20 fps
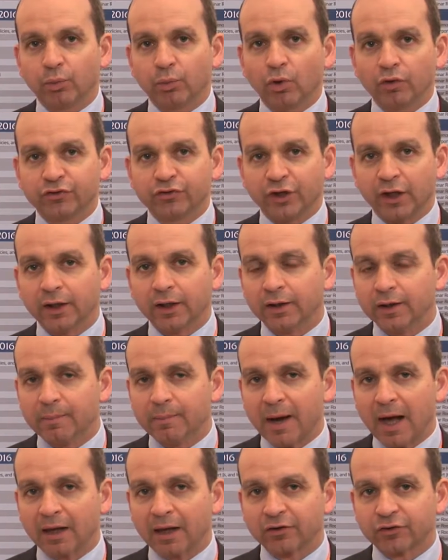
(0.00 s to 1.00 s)
Wartsila in the
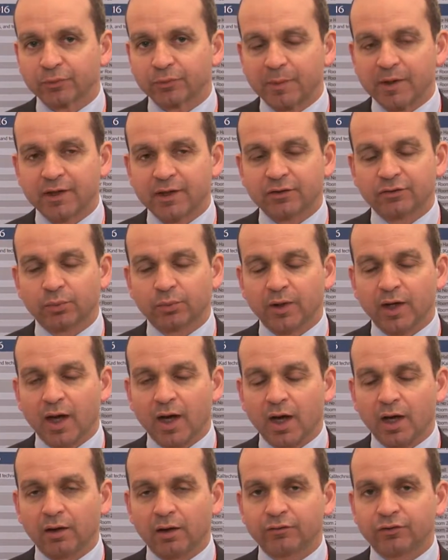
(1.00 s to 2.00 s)
ballast space, we
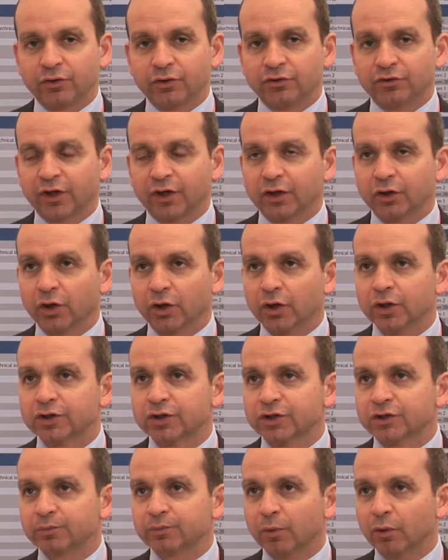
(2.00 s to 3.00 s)
have two
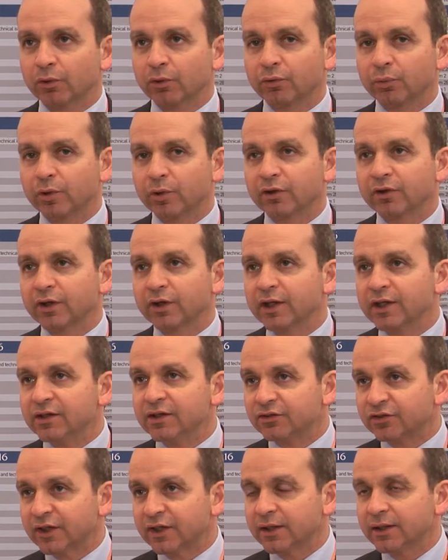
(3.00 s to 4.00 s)
technologies, both with
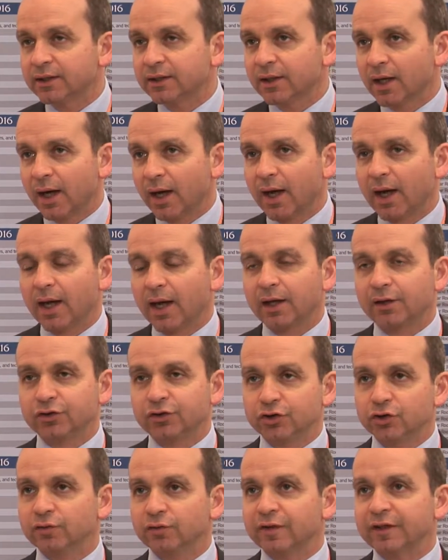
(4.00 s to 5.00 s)
EC and
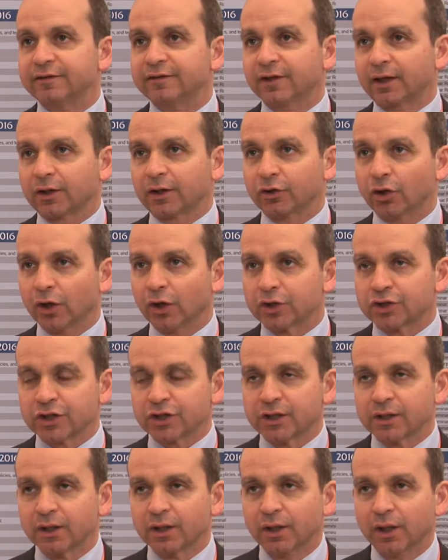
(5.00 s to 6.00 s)
UV
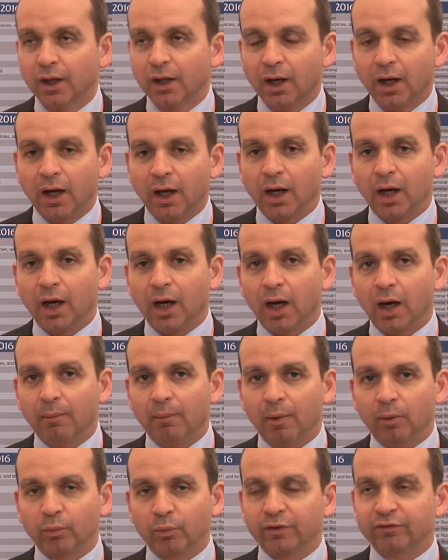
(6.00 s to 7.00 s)
technology.
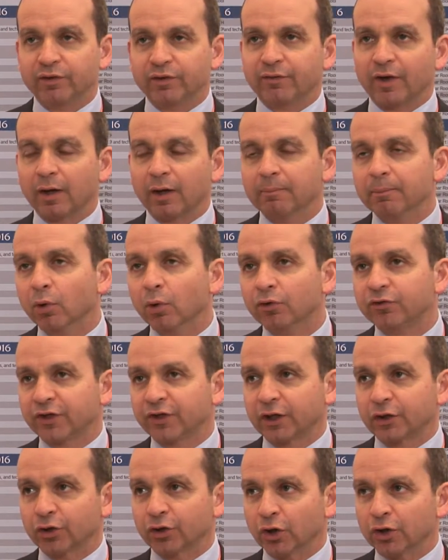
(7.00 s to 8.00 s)
And we've developed both
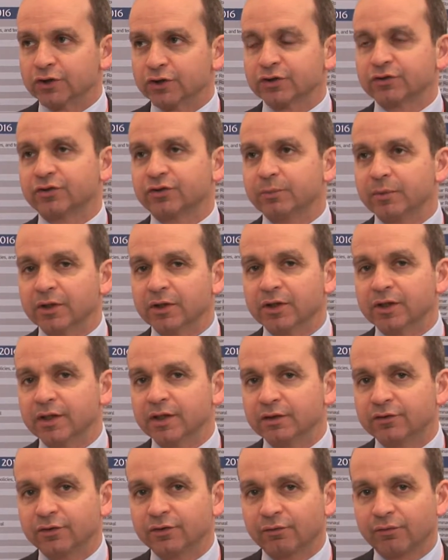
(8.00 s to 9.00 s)
technologies to meet the
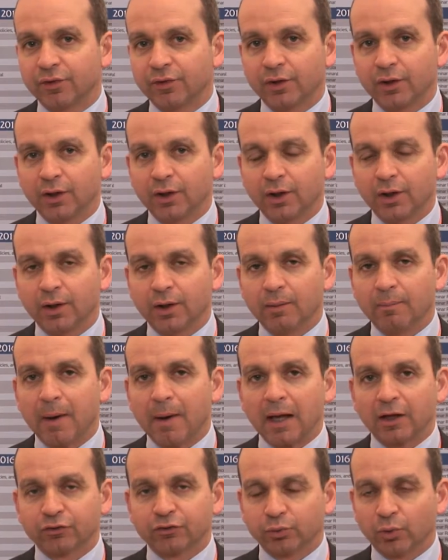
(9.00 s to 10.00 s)
needs of the
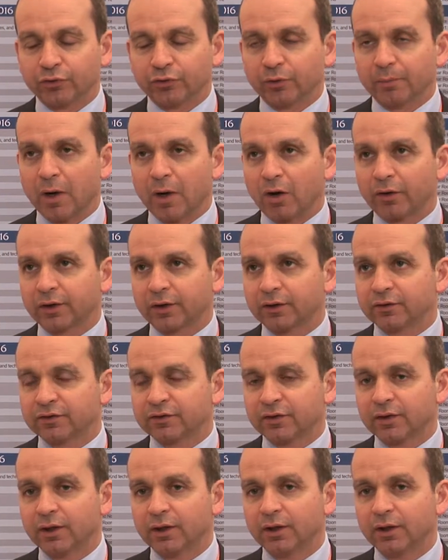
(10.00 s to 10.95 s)
ballast water market.